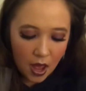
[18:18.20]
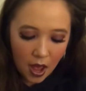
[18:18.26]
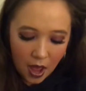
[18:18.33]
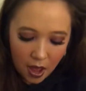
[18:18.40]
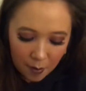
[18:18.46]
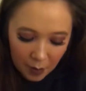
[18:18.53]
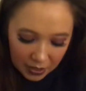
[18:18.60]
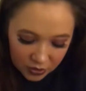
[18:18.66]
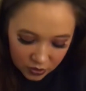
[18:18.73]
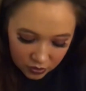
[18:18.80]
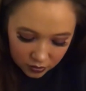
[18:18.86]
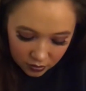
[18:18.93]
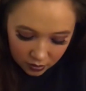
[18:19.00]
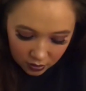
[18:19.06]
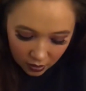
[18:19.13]

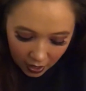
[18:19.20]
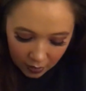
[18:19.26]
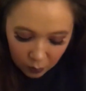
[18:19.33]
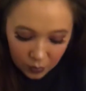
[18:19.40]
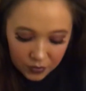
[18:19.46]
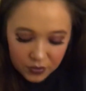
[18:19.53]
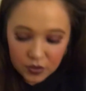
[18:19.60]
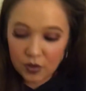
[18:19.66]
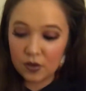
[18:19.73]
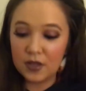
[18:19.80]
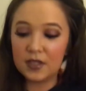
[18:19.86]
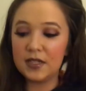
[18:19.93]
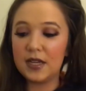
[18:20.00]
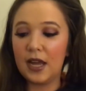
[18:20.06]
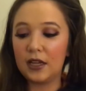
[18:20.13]
I will do
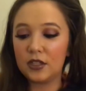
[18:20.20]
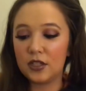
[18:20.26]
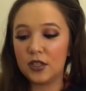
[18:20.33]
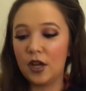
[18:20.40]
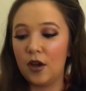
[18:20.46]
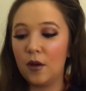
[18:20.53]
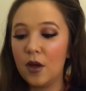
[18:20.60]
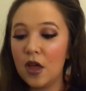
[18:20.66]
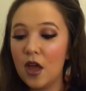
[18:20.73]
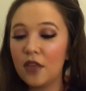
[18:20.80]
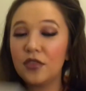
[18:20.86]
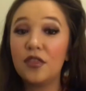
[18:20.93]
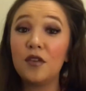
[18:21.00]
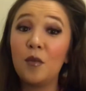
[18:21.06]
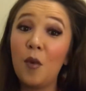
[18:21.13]
this next though.
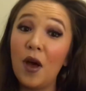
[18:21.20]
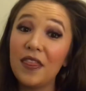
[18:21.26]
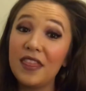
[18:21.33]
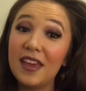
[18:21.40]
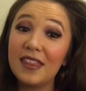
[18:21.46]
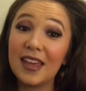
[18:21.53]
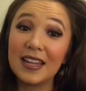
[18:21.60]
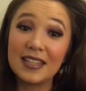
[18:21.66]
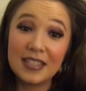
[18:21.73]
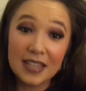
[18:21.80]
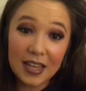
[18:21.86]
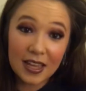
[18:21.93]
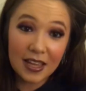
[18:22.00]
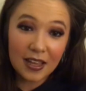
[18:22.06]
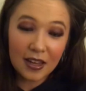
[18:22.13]
The one thing that
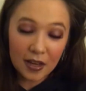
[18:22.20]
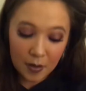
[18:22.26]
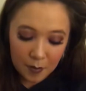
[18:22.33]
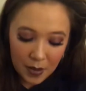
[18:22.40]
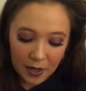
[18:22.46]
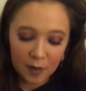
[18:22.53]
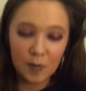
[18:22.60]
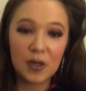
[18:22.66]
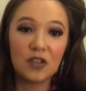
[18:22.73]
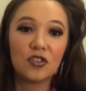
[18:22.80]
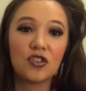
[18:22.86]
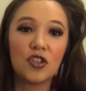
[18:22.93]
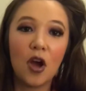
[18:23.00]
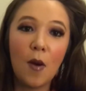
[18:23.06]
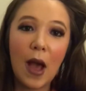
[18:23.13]
did make me
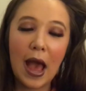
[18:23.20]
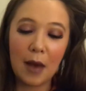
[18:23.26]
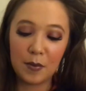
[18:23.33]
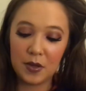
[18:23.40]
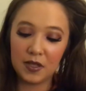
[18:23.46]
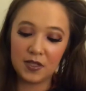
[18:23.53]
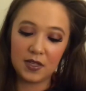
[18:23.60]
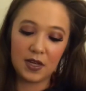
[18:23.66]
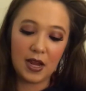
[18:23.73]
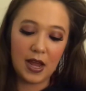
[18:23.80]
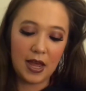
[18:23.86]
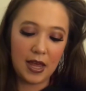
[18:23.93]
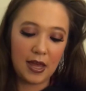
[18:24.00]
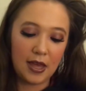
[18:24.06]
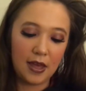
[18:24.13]
so happy
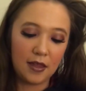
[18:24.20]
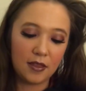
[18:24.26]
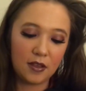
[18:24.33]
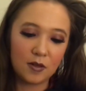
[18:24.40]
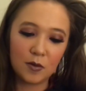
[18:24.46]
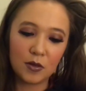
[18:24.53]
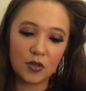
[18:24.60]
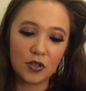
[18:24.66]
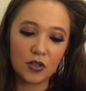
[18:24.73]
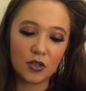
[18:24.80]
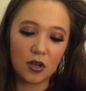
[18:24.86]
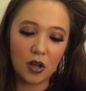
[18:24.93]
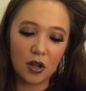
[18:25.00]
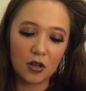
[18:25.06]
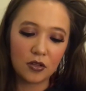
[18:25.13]
today, this was
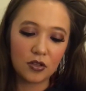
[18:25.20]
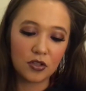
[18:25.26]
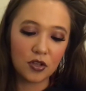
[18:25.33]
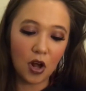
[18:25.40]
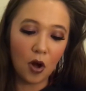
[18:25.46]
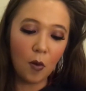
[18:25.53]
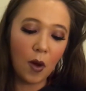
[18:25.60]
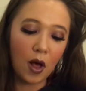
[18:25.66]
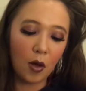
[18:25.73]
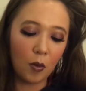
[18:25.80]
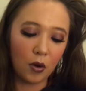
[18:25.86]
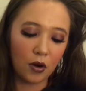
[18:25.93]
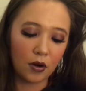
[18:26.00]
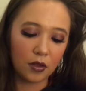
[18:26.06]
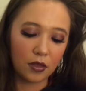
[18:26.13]
so well
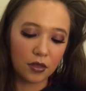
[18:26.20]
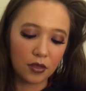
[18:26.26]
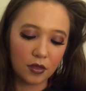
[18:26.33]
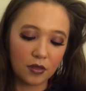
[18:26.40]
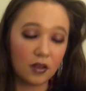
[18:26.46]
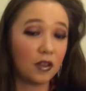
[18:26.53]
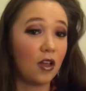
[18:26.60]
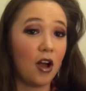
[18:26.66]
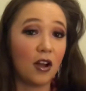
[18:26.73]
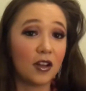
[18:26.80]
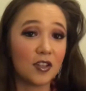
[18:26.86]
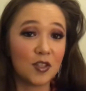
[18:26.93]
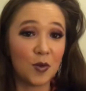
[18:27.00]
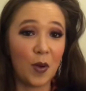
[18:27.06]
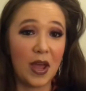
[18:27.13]
worth the
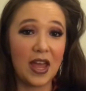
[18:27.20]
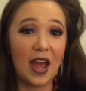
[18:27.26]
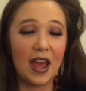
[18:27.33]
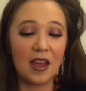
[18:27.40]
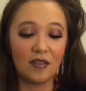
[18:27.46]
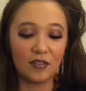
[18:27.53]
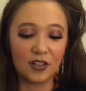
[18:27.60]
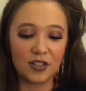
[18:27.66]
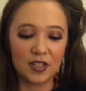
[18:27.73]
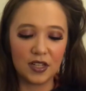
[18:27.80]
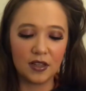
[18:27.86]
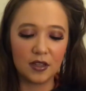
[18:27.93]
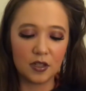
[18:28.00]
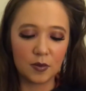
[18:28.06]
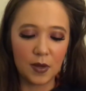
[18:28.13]
longest wait I ever
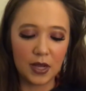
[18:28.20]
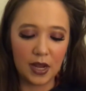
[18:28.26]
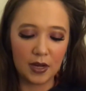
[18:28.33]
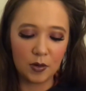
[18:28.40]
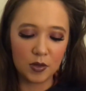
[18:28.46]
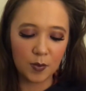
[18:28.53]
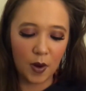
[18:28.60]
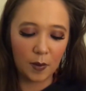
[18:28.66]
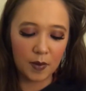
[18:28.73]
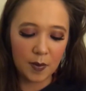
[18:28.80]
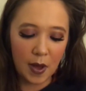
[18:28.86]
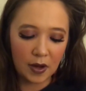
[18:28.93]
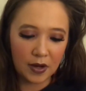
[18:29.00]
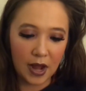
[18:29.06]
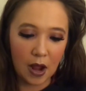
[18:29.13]
did this weekend. It was probably
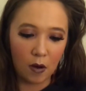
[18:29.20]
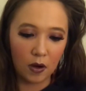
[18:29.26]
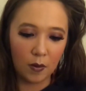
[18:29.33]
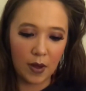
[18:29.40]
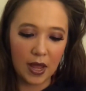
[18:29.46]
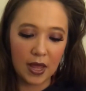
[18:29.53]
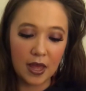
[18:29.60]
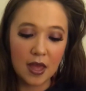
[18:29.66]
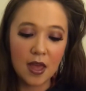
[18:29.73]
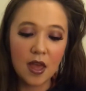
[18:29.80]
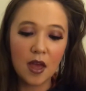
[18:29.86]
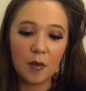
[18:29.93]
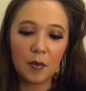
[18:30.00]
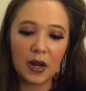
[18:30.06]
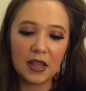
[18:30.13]
about an hour wait,
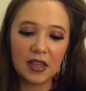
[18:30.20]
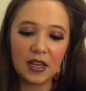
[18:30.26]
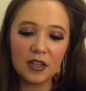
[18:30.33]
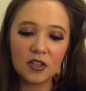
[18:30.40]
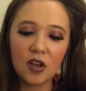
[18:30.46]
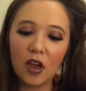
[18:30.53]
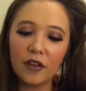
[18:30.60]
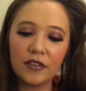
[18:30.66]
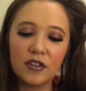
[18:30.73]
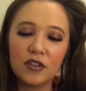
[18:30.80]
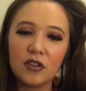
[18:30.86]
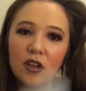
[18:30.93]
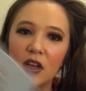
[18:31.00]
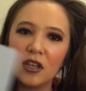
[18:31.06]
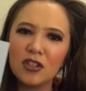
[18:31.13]
but I think it's called
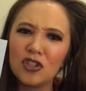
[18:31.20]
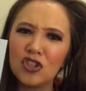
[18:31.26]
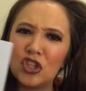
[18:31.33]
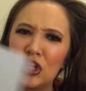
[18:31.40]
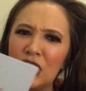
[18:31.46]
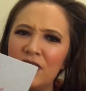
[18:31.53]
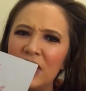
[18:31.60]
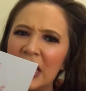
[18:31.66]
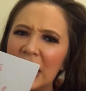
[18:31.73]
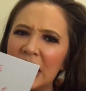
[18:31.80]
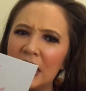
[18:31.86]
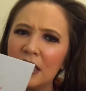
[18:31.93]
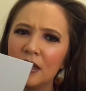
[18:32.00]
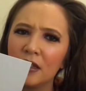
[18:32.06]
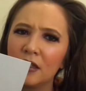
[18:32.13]
Jivi?